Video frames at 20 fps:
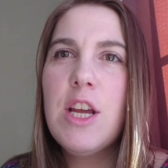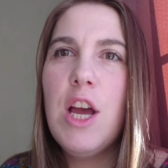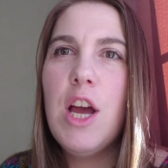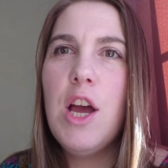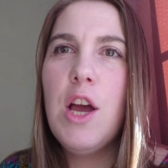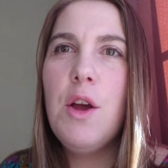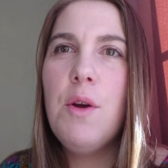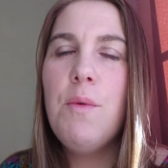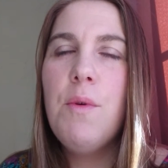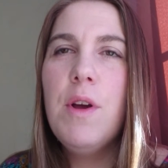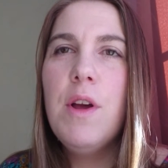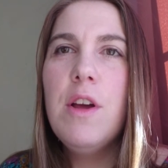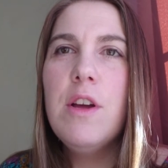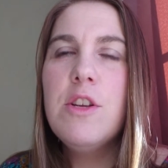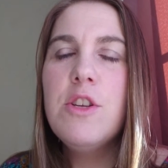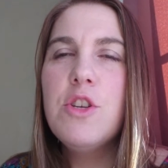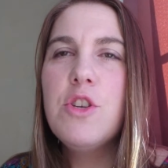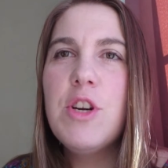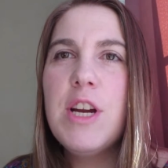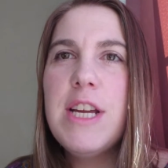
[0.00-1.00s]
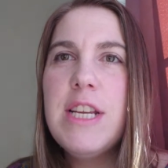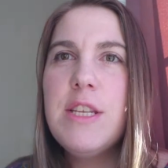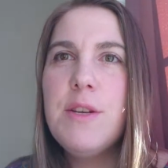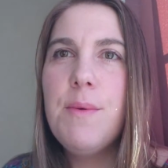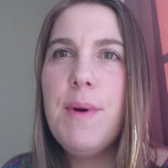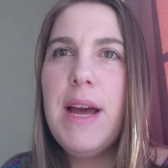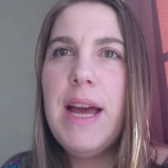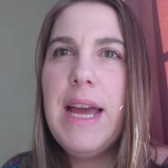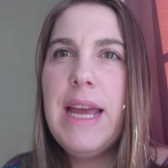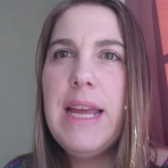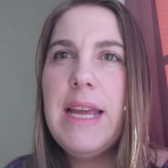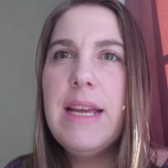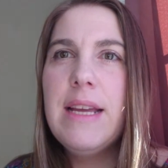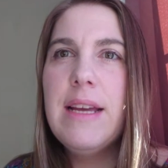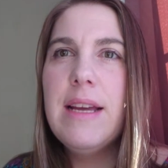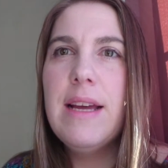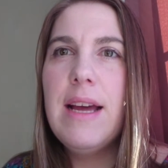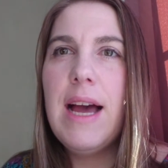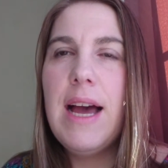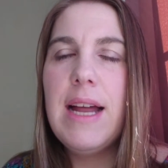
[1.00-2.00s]
to go straight away
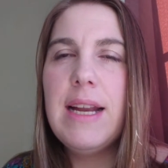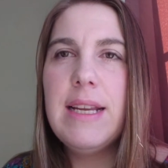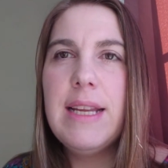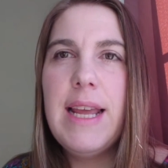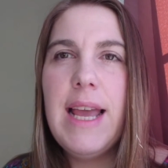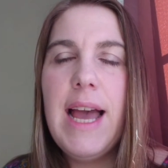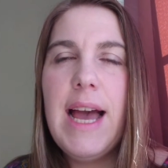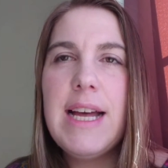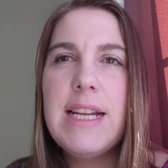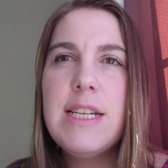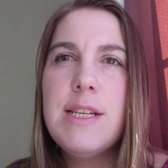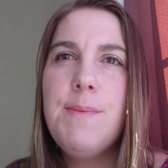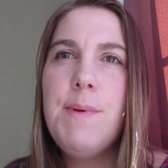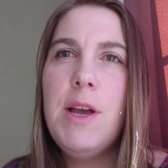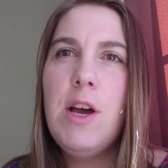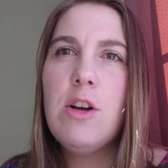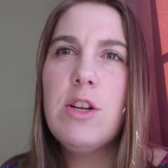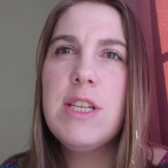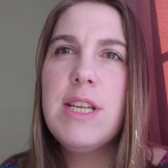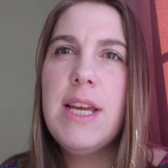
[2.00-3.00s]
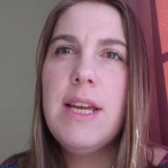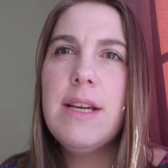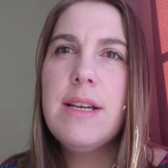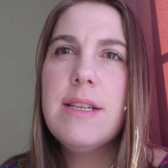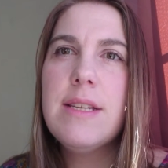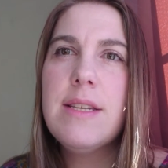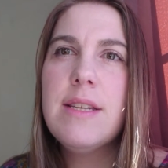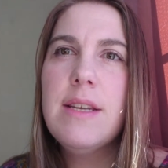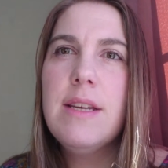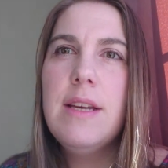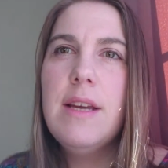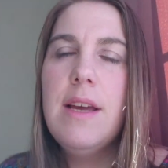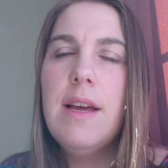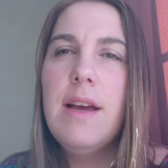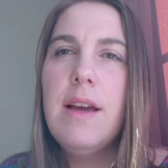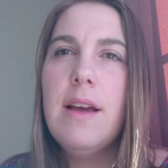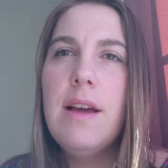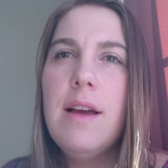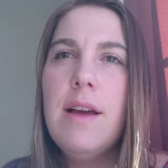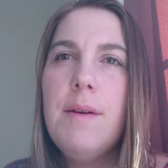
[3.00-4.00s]
and get antibiotics,
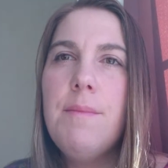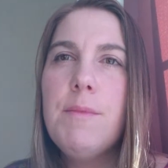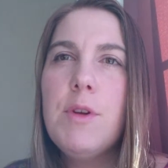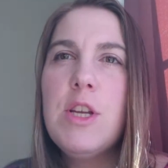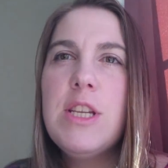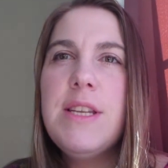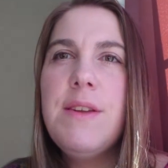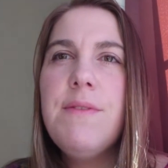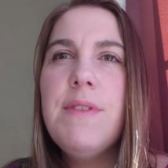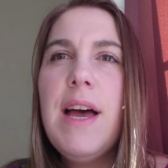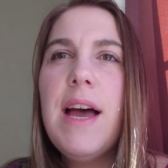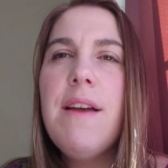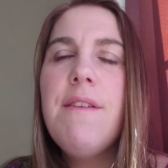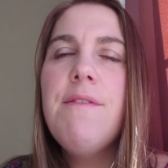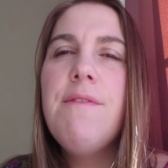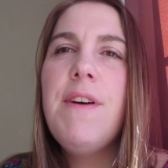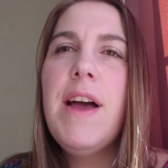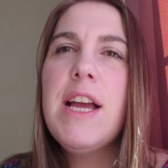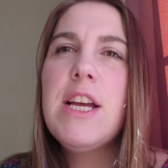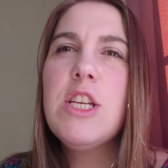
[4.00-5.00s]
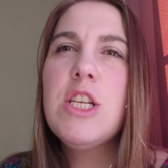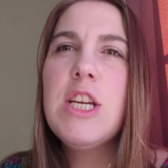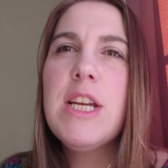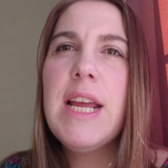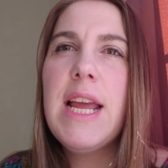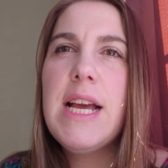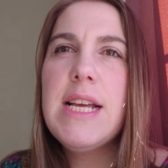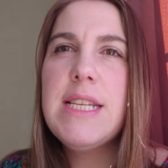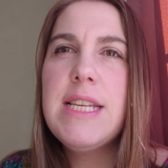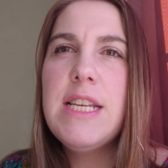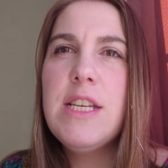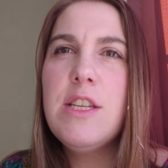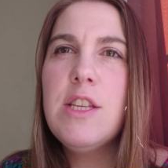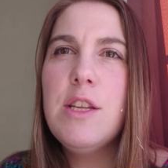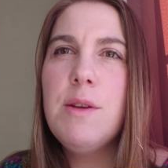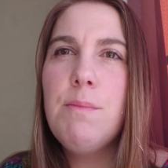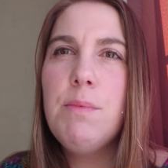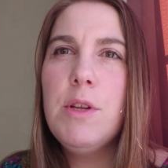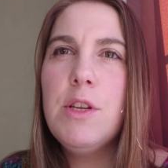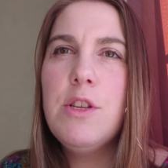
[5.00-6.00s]
because if that infection gets into
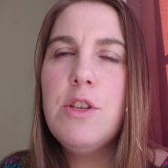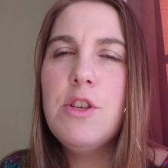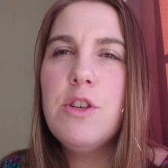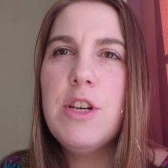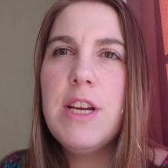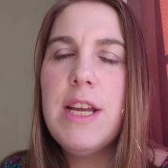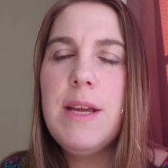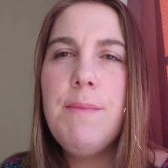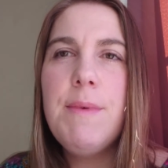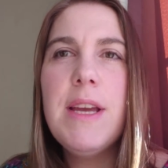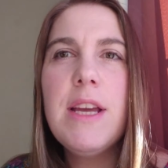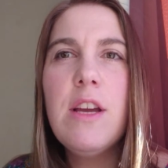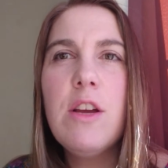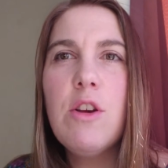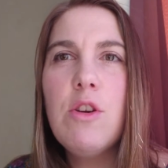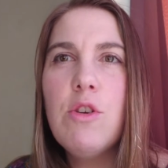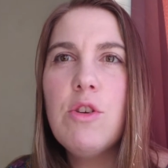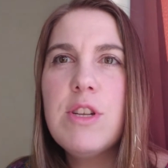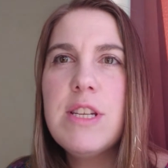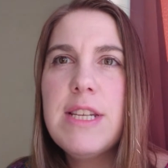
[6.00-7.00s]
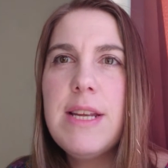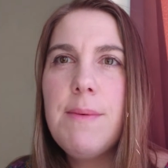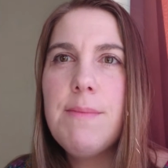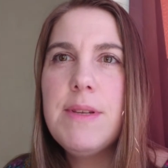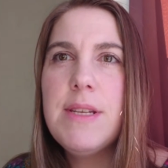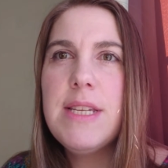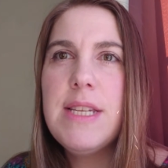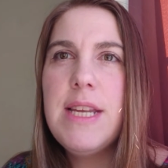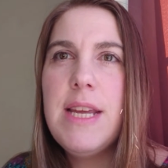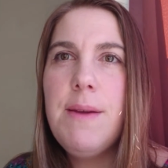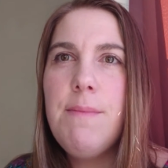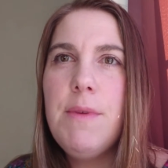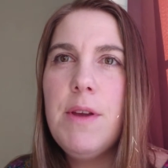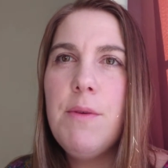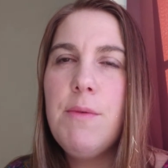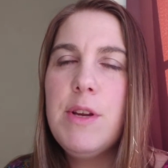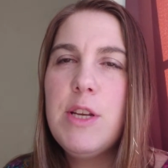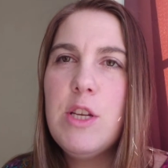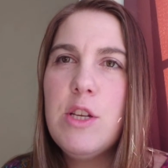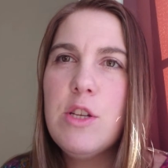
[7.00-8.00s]
the bloodstream, it can cause
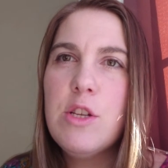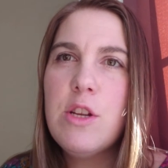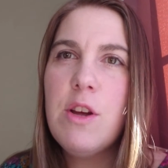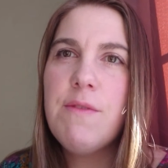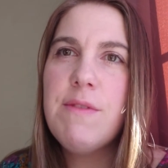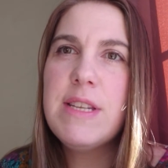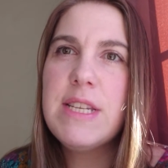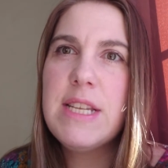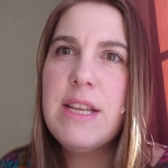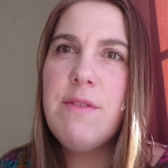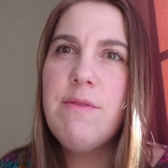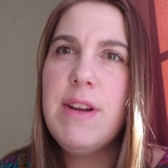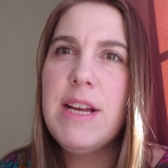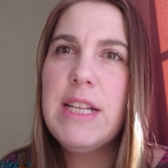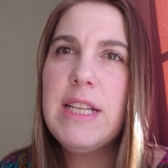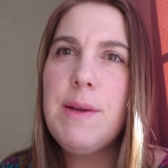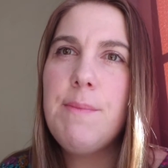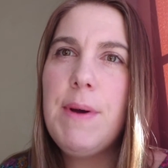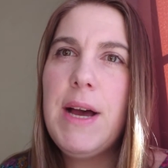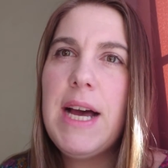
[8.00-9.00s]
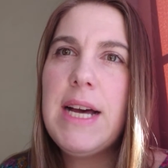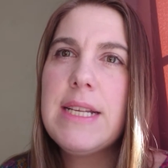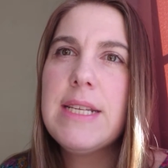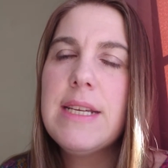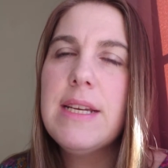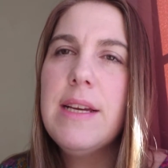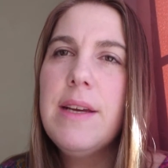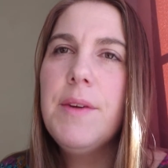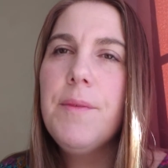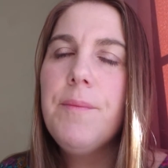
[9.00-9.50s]
septicemia, which is obviously really bad.